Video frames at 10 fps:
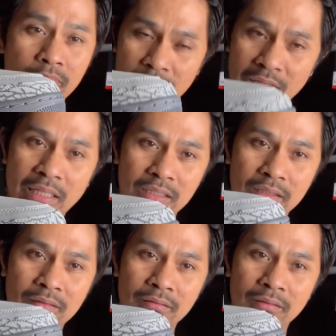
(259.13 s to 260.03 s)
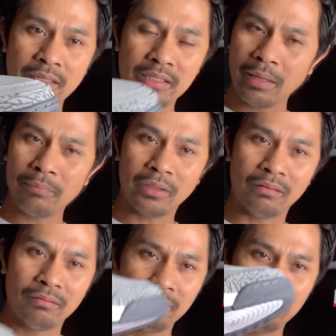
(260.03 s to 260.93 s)
please get something,
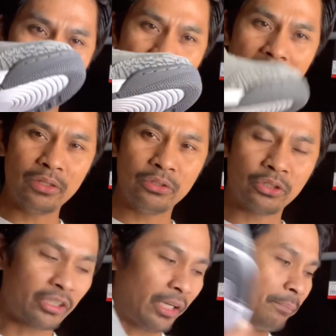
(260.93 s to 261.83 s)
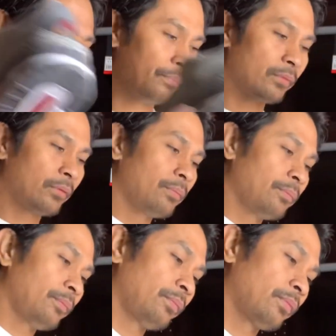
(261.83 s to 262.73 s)
value your time.
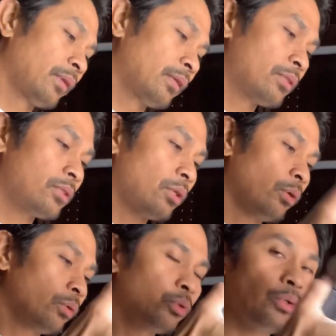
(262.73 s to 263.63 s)
So two